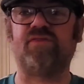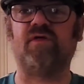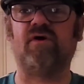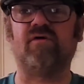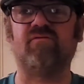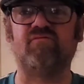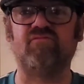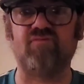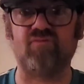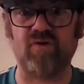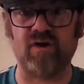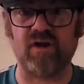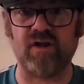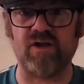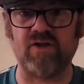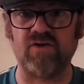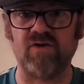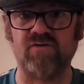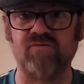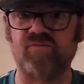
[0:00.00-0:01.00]
the really
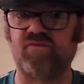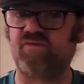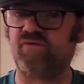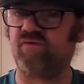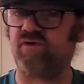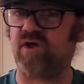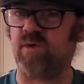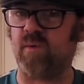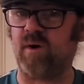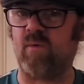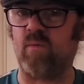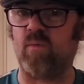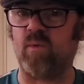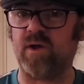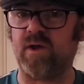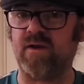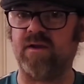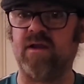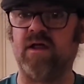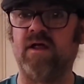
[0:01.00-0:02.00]
good 3-1
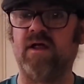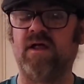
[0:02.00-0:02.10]
win